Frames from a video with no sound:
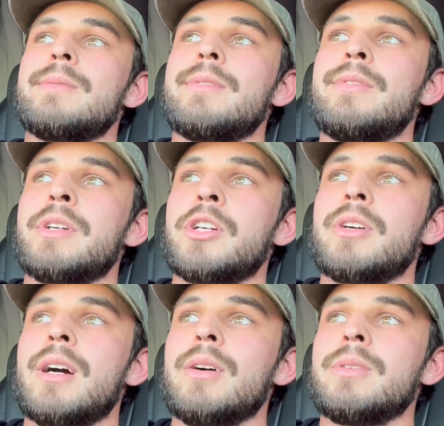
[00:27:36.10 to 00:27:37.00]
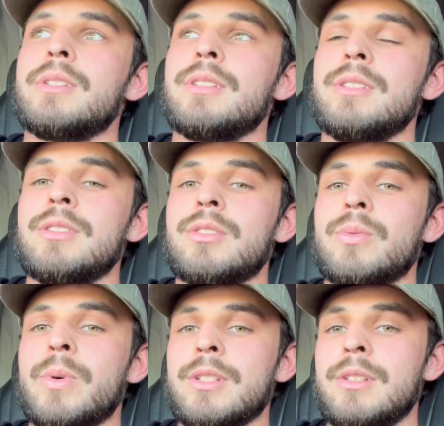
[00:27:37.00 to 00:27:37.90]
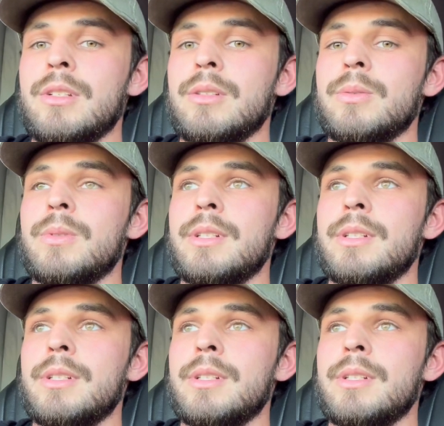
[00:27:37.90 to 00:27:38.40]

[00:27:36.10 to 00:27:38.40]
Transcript: figure out at least what to do